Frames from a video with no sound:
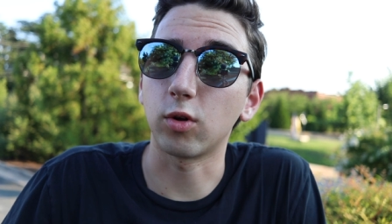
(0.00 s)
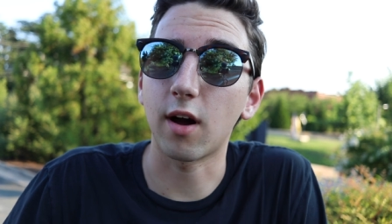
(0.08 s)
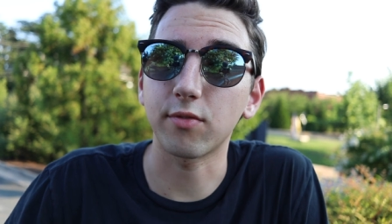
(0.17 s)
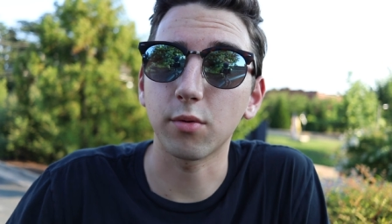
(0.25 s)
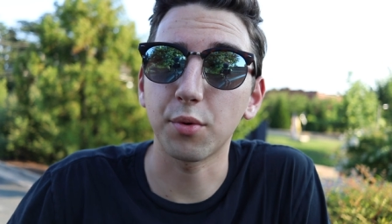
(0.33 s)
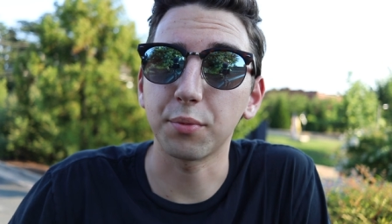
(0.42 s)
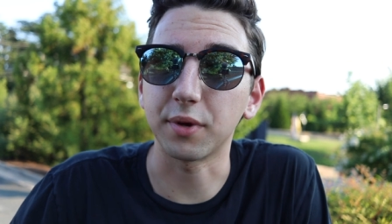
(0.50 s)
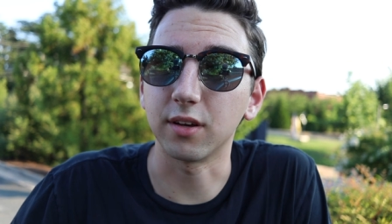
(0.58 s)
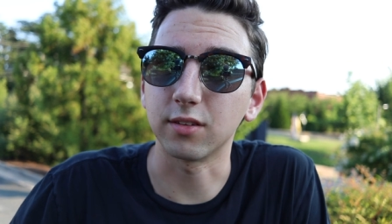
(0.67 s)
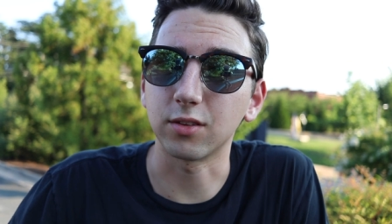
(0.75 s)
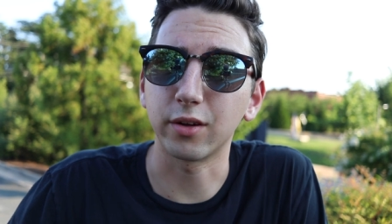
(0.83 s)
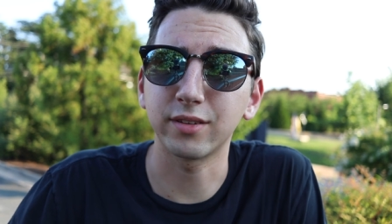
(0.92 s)
whole lot from it
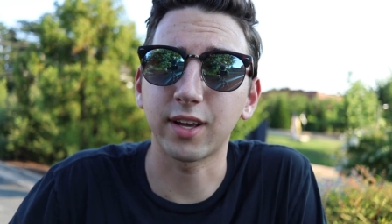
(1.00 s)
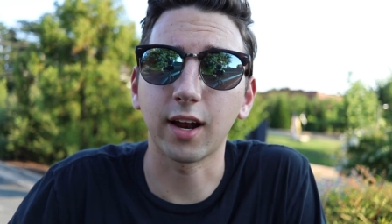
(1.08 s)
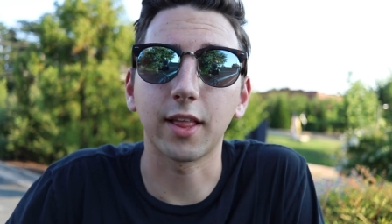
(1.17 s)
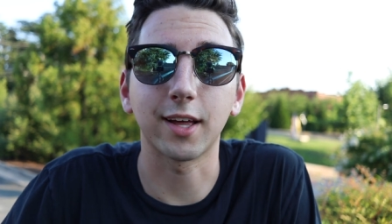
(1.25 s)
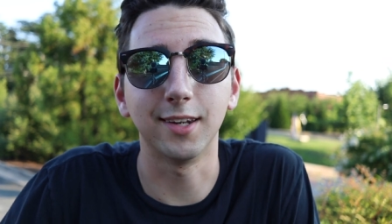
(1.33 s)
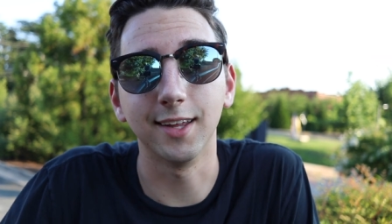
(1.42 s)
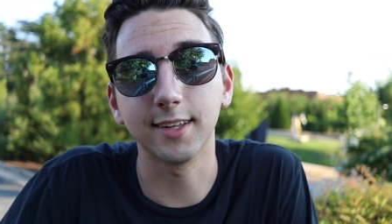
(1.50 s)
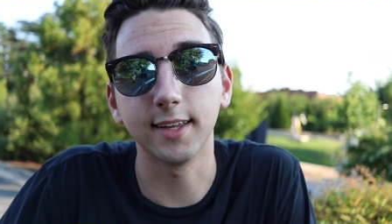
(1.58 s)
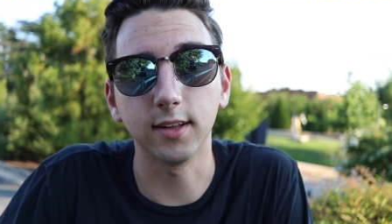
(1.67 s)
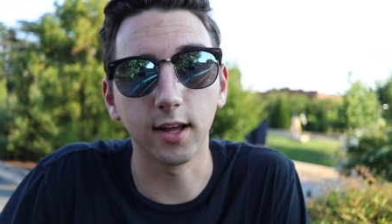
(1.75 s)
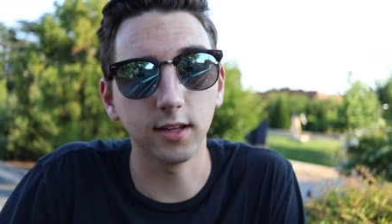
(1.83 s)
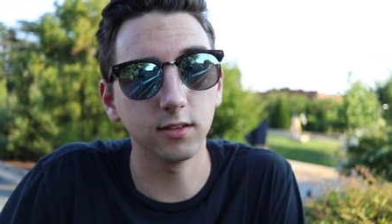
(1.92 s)
because it looks kind of like a dinky
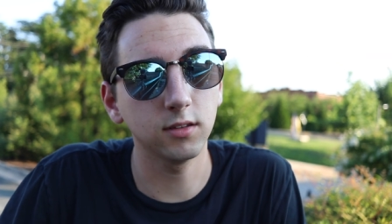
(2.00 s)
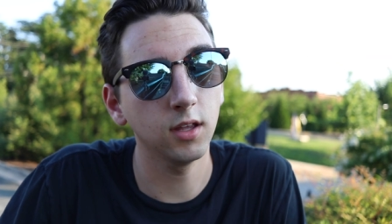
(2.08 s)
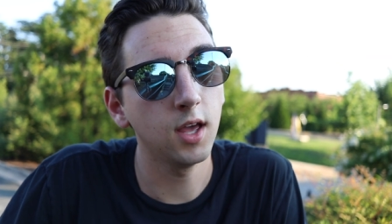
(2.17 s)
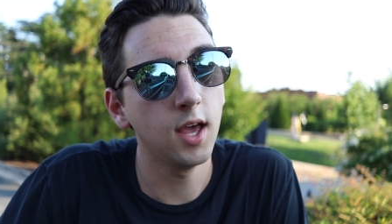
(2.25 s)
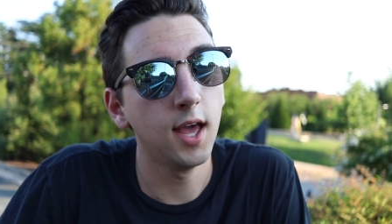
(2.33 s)
lens